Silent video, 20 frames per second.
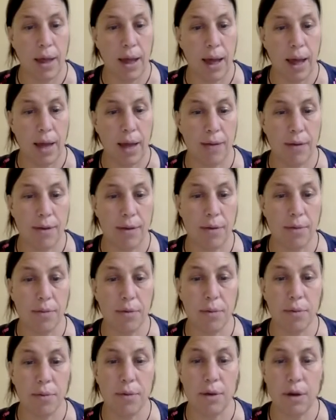And the
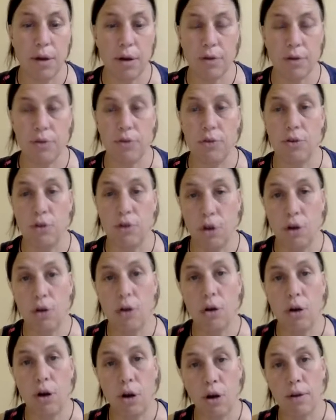symptoms last no
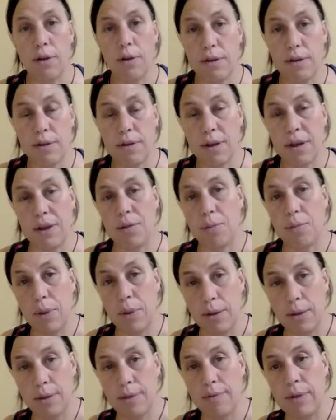longer than 6
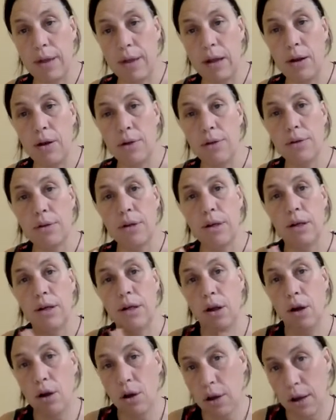months. If they last
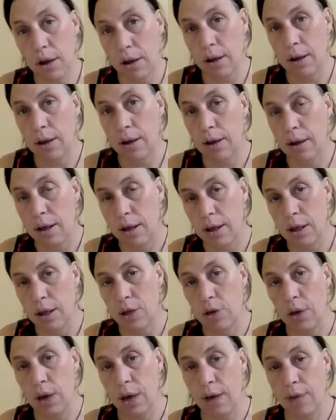longer,
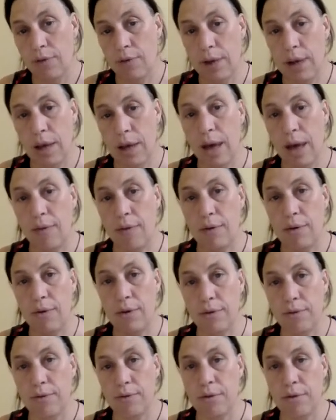you have to have a
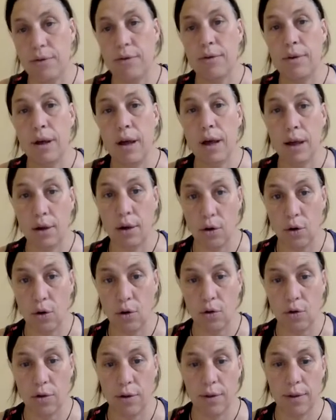different
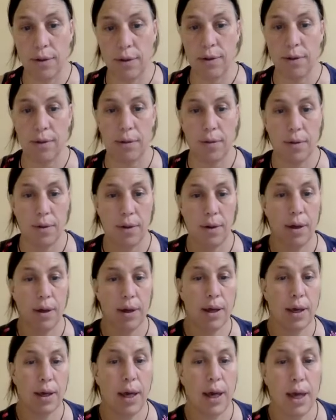diagnosis.
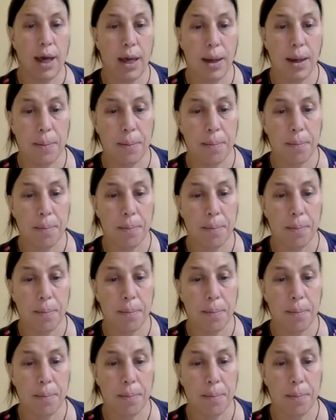Okay.